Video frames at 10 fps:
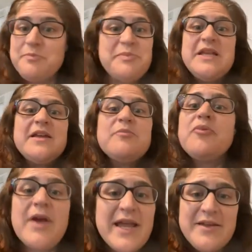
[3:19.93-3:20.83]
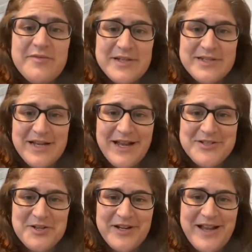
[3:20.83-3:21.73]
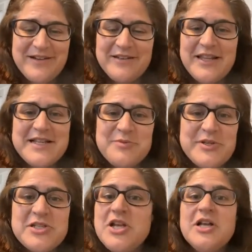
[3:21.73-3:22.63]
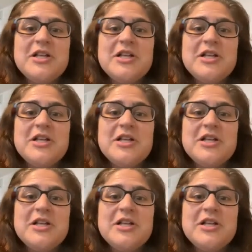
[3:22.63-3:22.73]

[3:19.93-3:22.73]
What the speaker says: Being brave is not turning on a light switch.